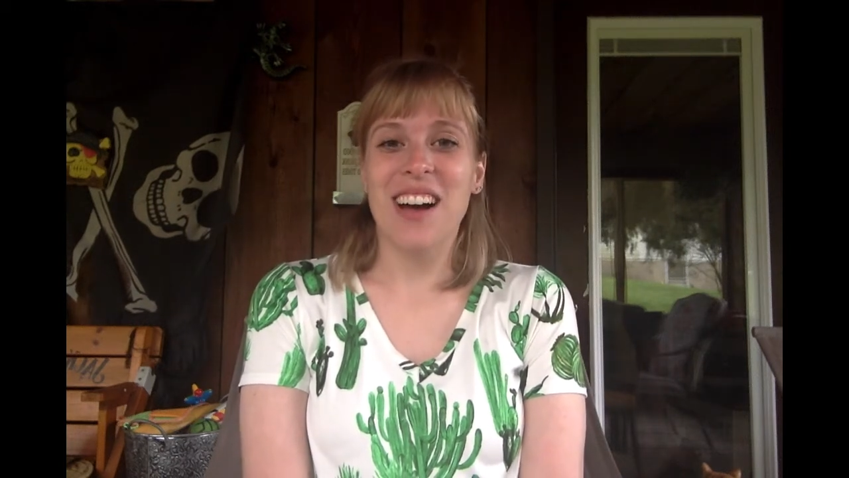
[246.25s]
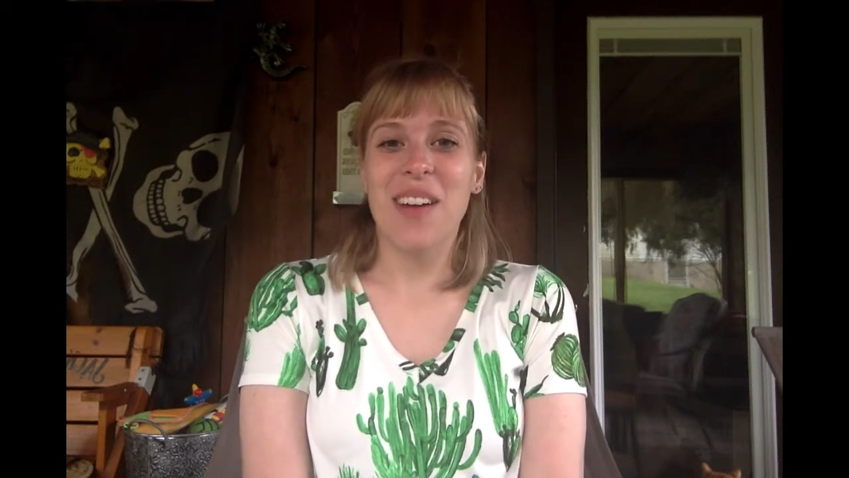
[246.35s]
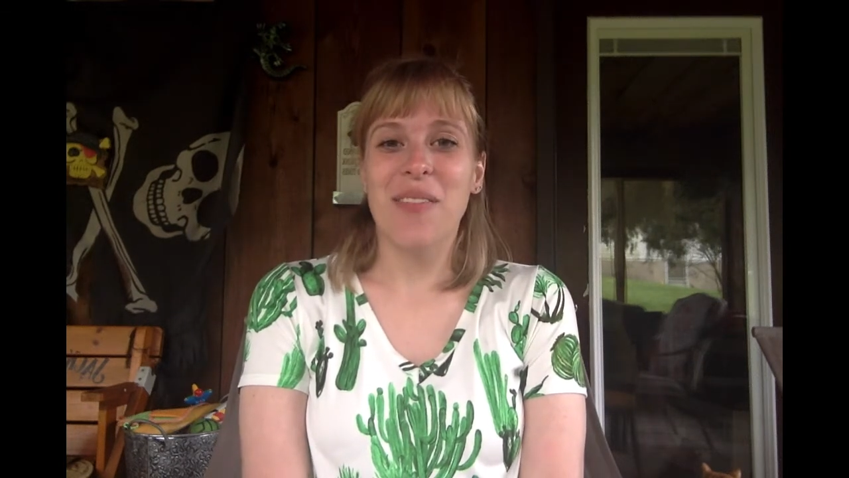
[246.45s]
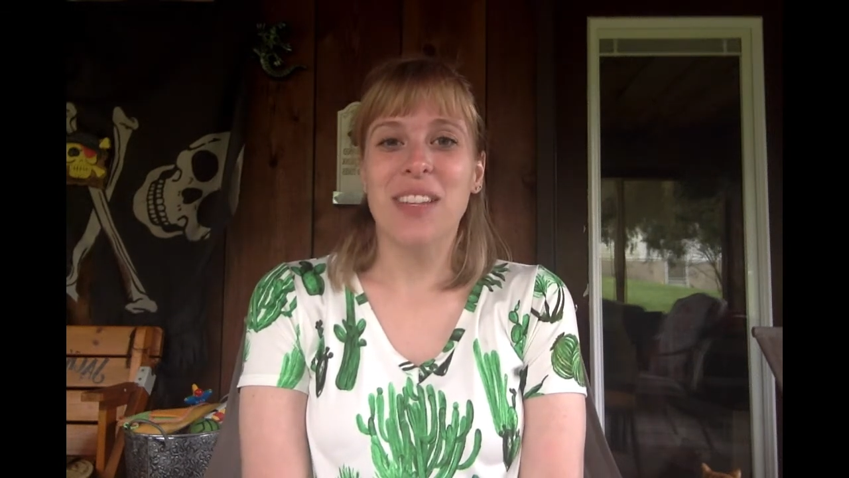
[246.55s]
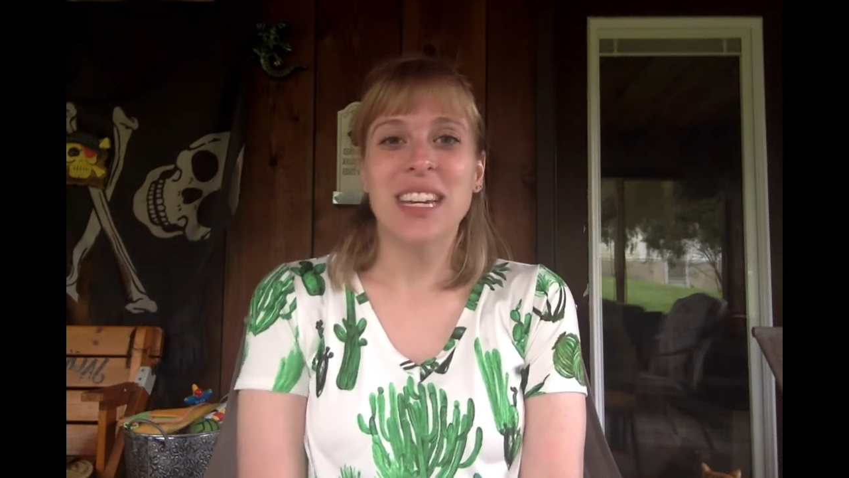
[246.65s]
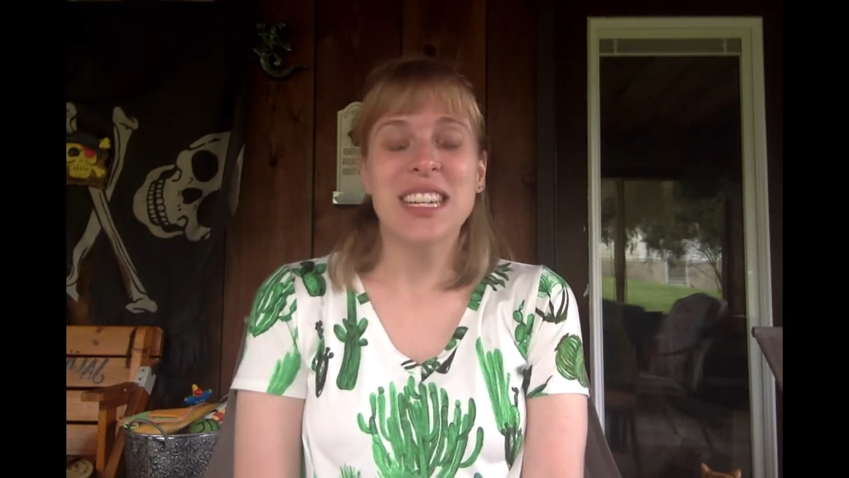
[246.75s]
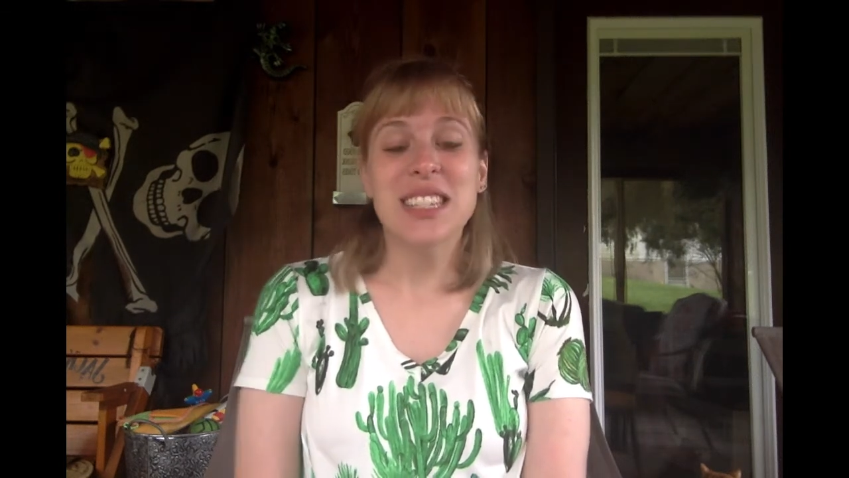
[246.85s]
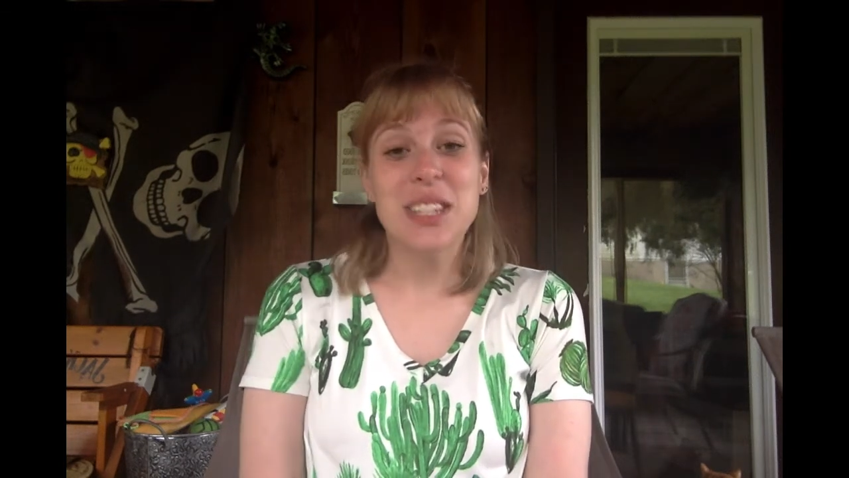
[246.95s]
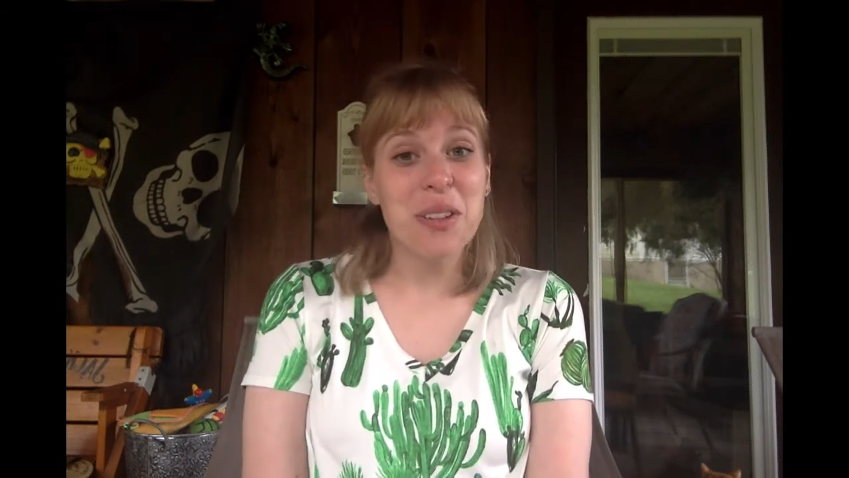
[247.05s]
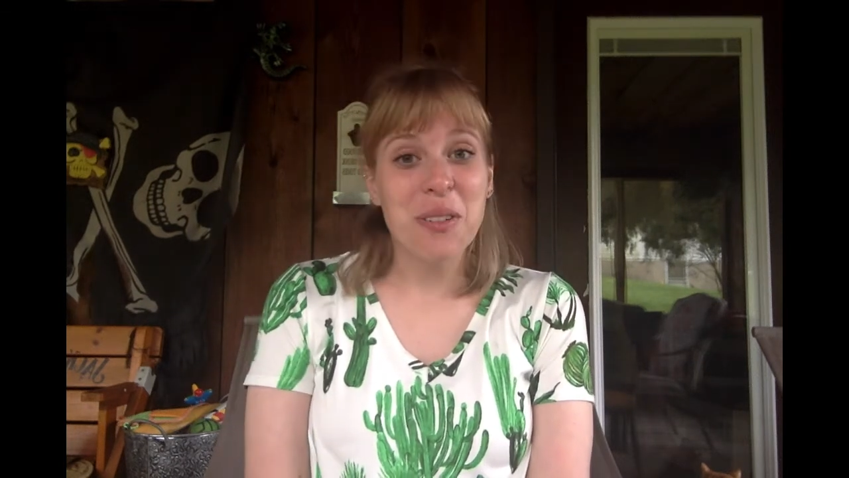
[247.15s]
um,
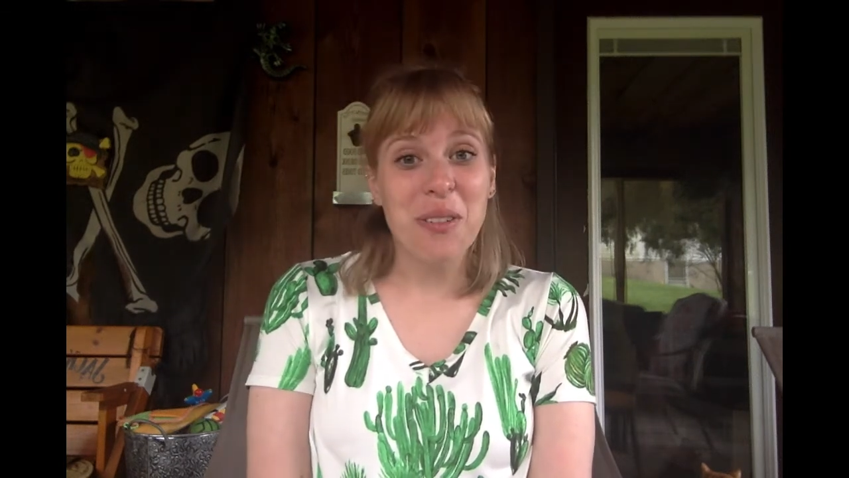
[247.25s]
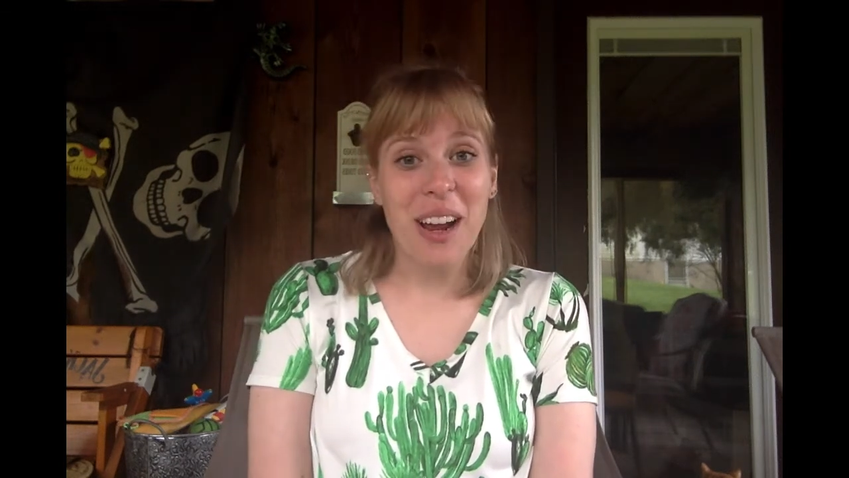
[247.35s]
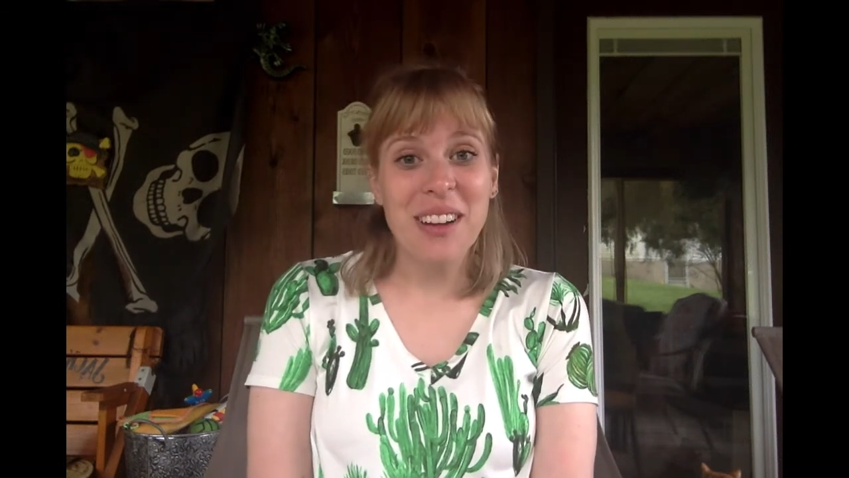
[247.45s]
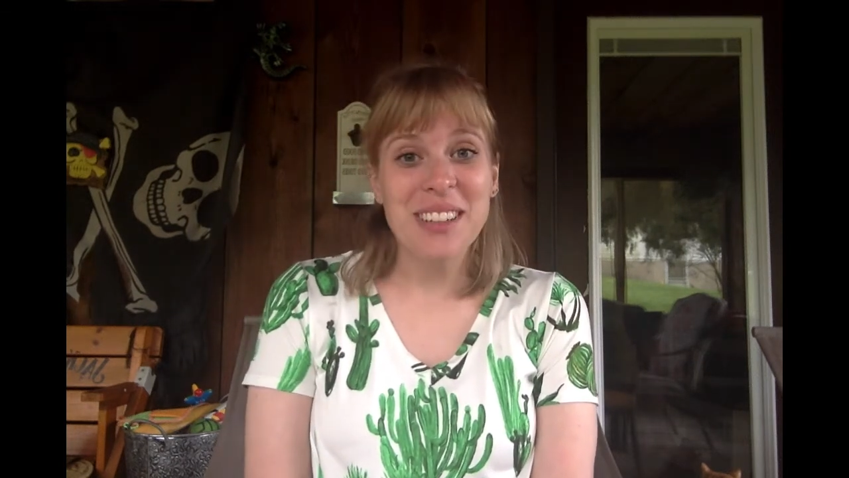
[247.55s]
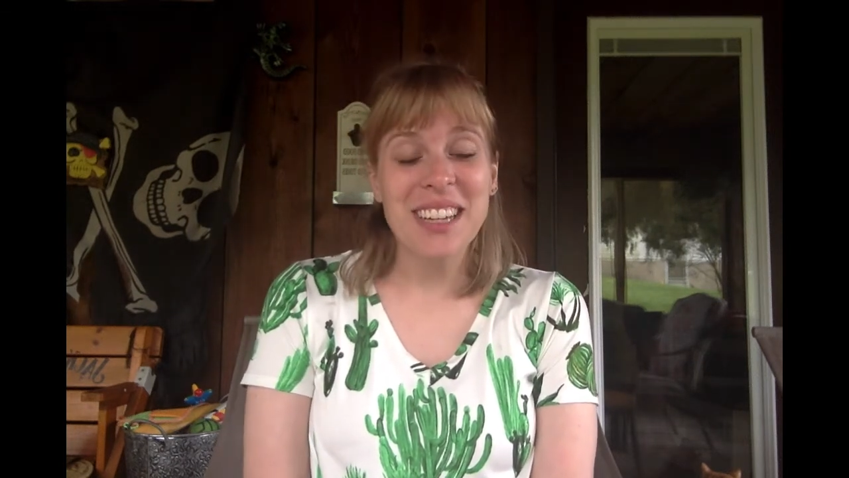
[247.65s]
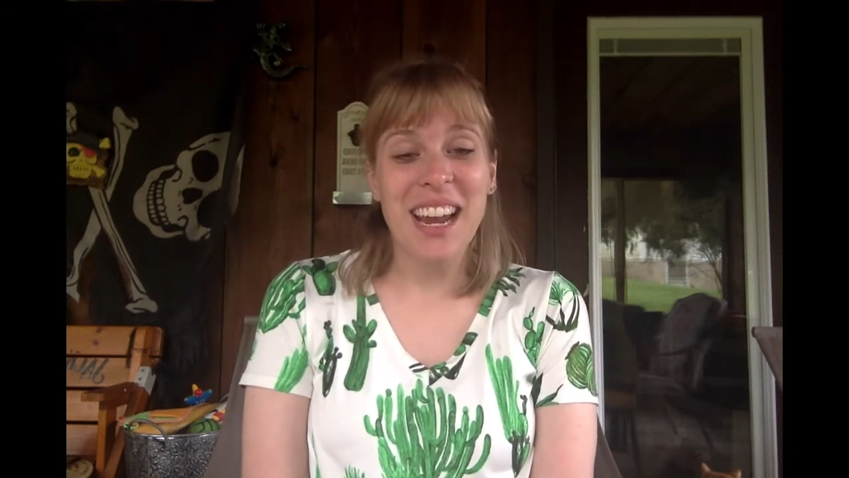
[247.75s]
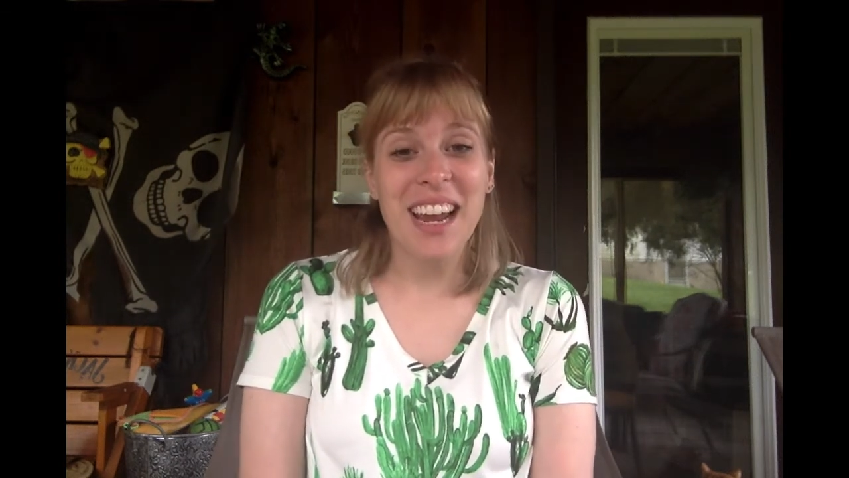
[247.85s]
see you around.